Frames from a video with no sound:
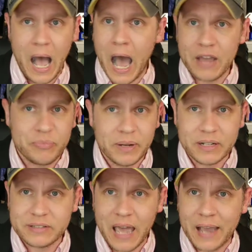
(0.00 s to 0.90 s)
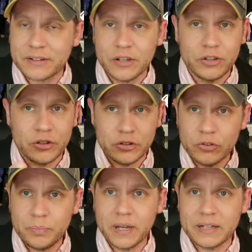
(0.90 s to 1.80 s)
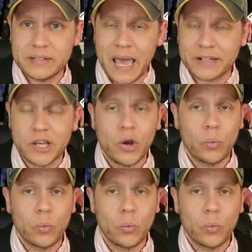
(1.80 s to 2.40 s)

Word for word: I've been attacked, you've been attacked,